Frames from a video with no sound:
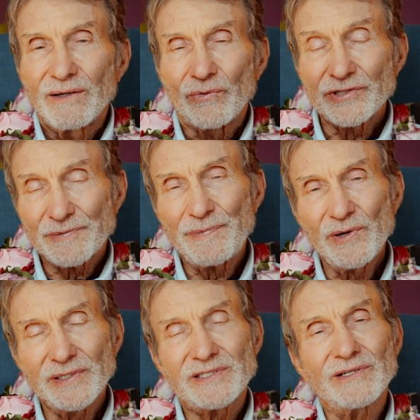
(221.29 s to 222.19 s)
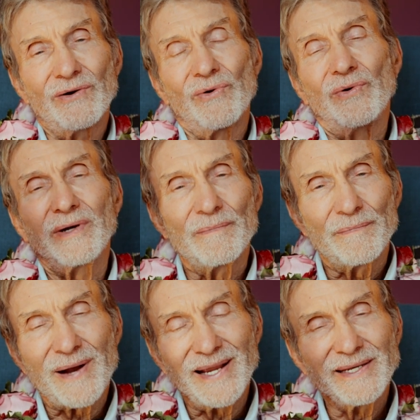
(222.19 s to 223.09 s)
We're spirit soul.
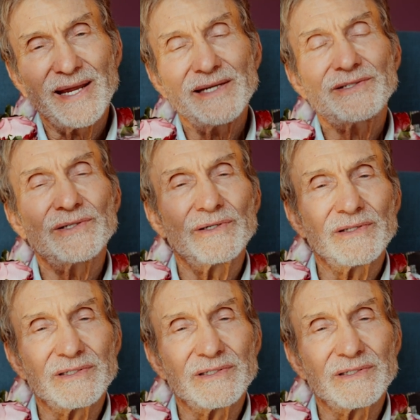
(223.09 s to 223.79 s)
By nature,